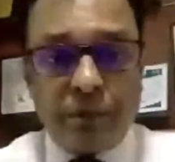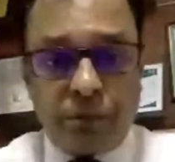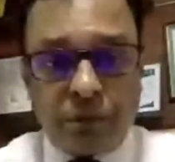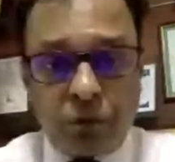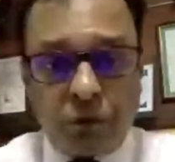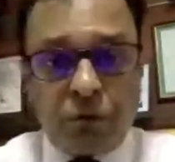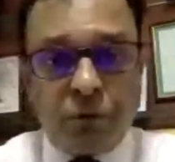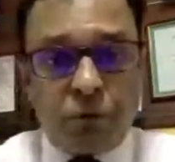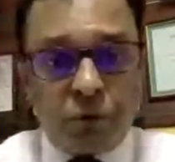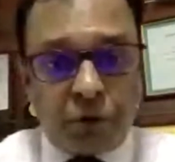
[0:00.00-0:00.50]

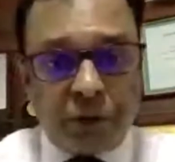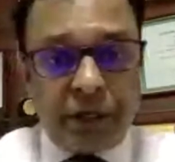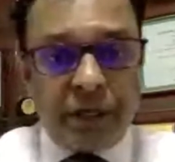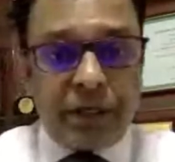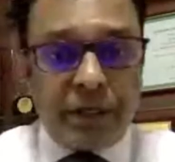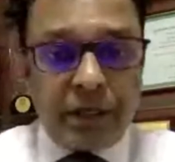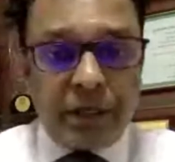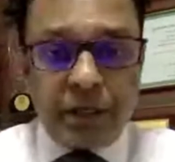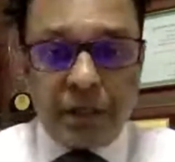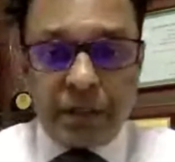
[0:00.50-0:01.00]
for
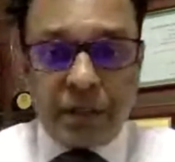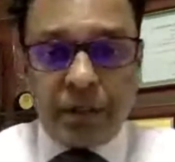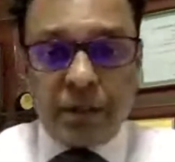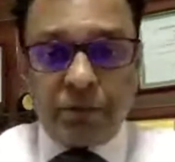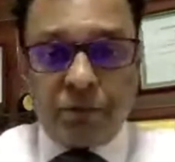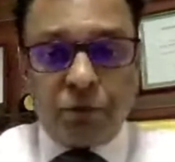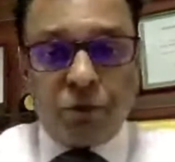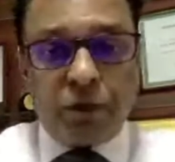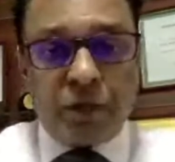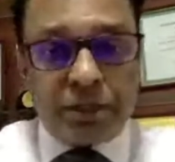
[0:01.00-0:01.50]
getting
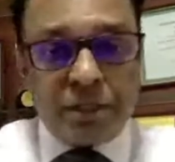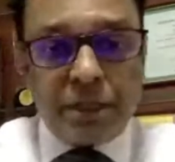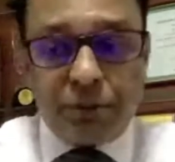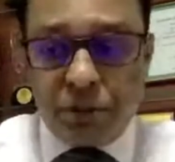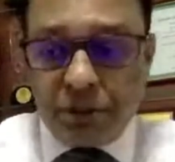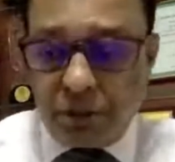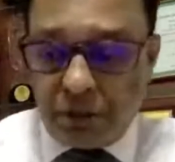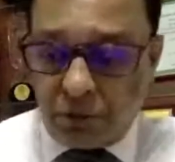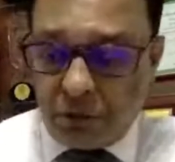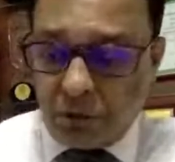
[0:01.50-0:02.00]
for
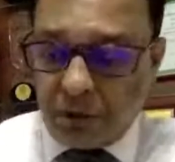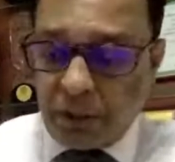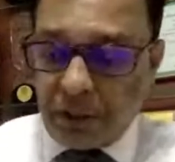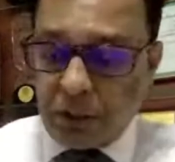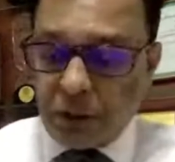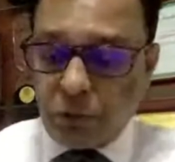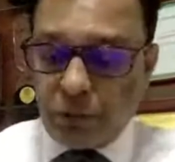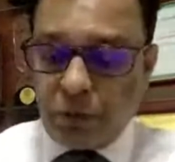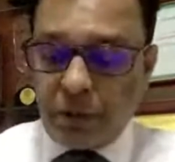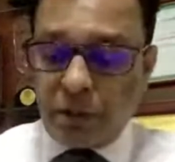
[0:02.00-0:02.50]
conception. So
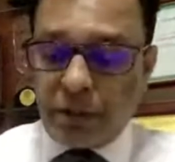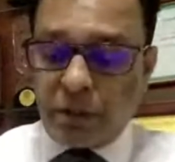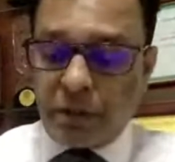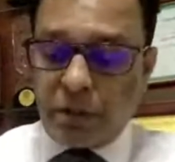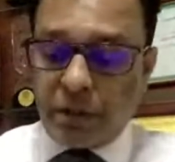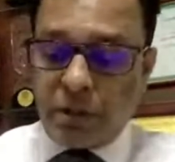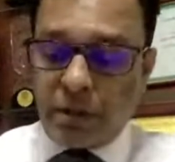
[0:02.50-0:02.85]
that is where